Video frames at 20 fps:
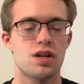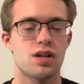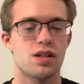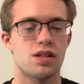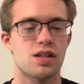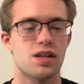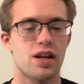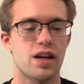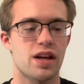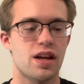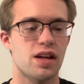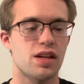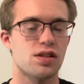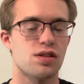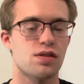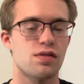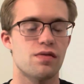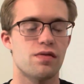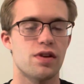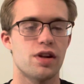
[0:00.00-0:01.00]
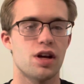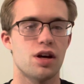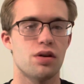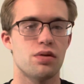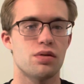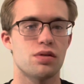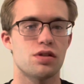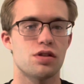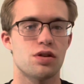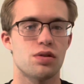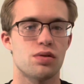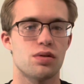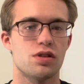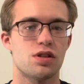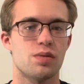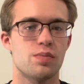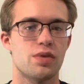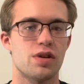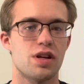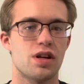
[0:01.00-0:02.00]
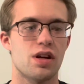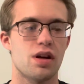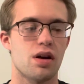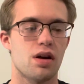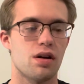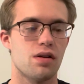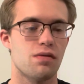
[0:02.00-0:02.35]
Today's video is going to be